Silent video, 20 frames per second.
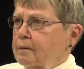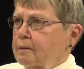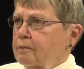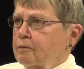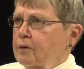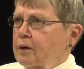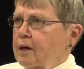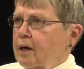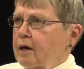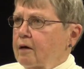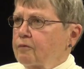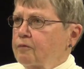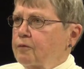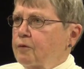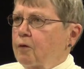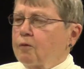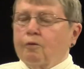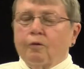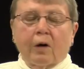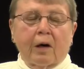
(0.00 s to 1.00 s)
We have
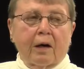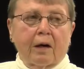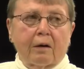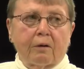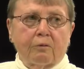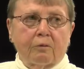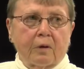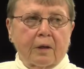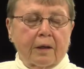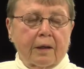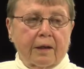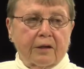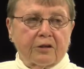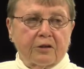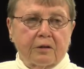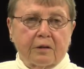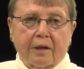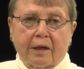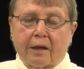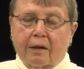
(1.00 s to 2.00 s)
uh,
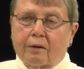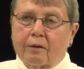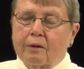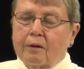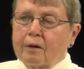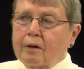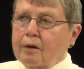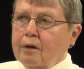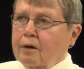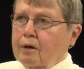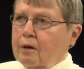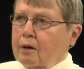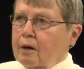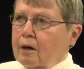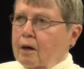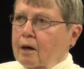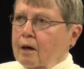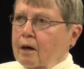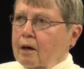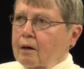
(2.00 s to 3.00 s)
election day
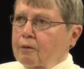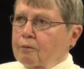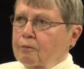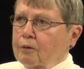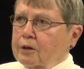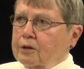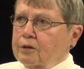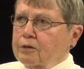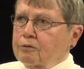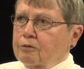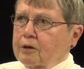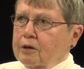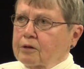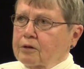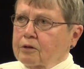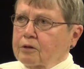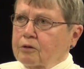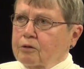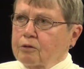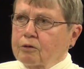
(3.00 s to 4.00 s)
uh,
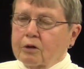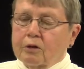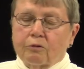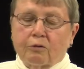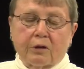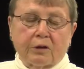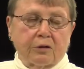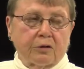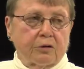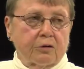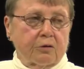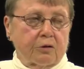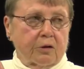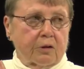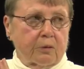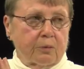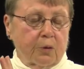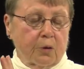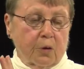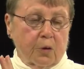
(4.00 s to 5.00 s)
registration. You can register at
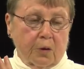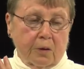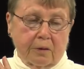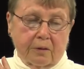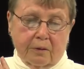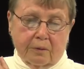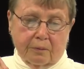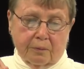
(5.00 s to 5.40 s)
the polls.